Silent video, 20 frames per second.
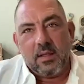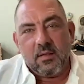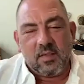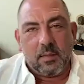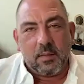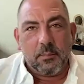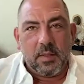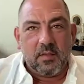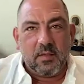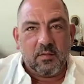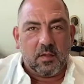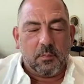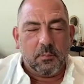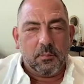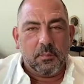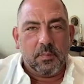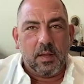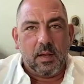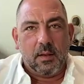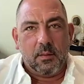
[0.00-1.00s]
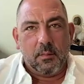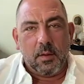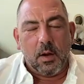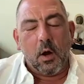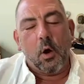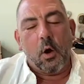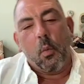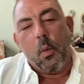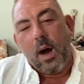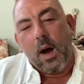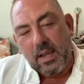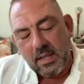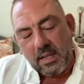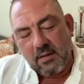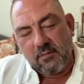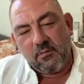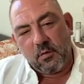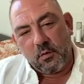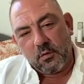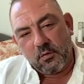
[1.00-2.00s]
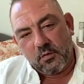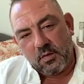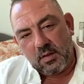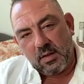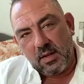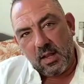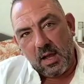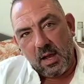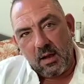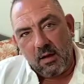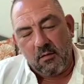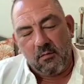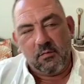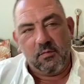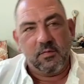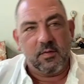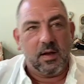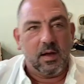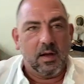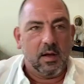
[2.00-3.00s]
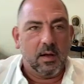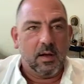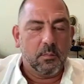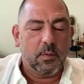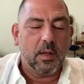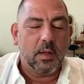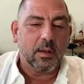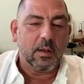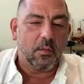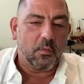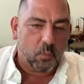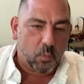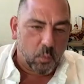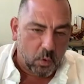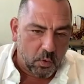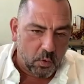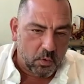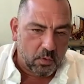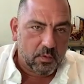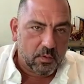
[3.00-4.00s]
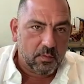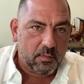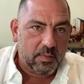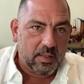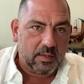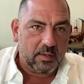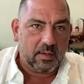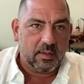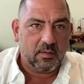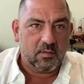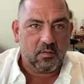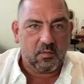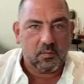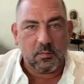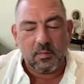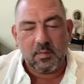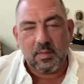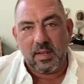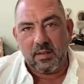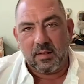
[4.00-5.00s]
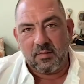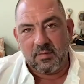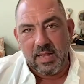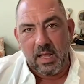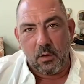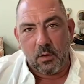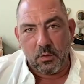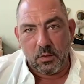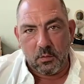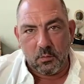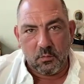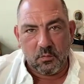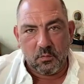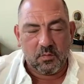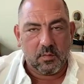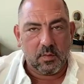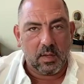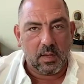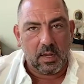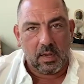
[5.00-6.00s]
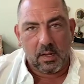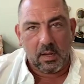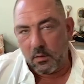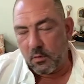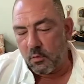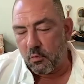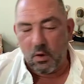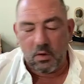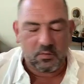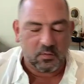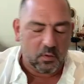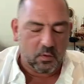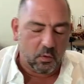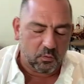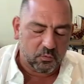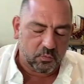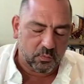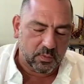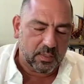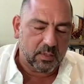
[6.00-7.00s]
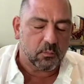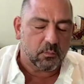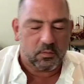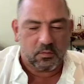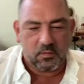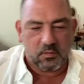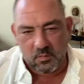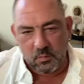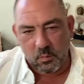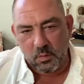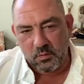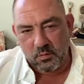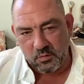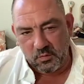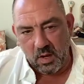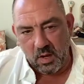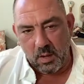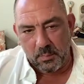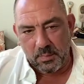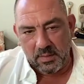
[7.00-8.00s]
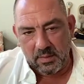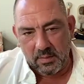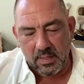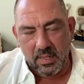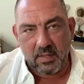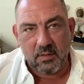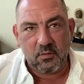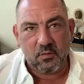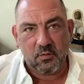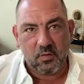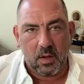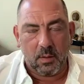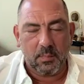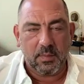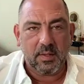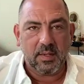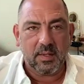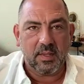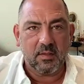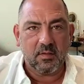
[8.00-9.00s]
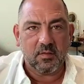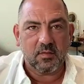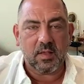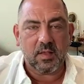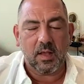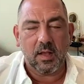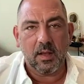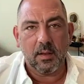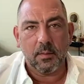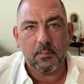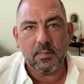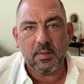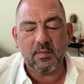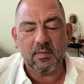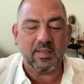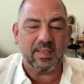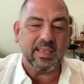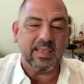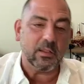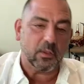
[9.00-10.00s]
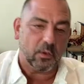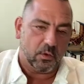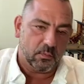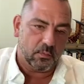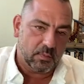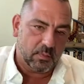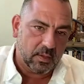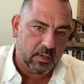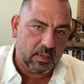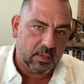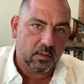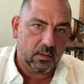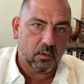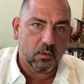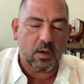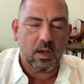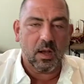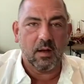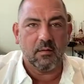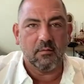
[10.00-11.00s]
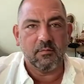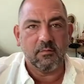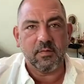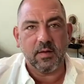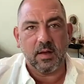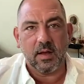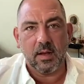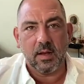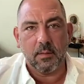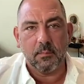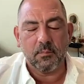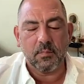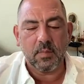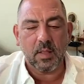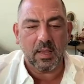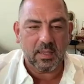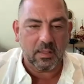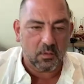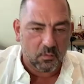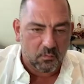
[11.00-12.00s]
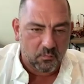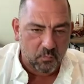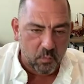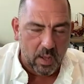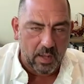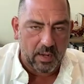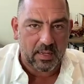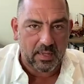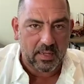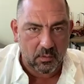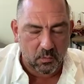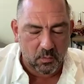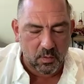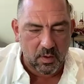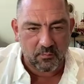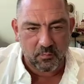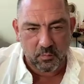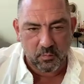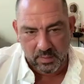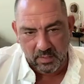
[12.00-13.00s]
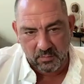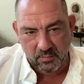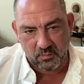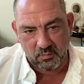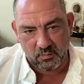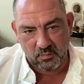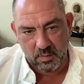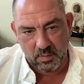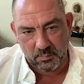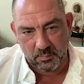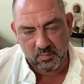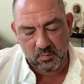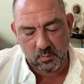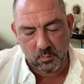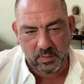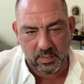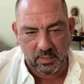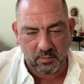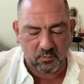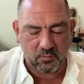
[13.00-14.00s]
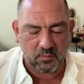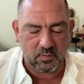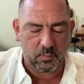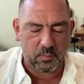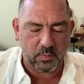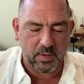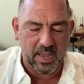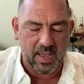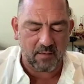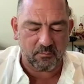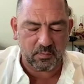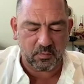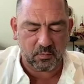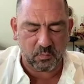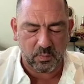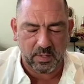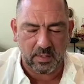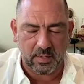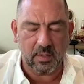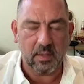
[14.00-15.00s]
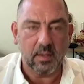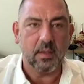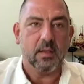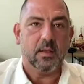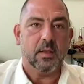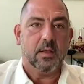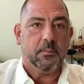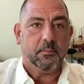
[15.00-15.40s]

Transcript: is a Hawaiian version of another word that is now used cross culturally, which is the word shaman. And shaman is a healer of what? A healer of relationships. The relationship we have between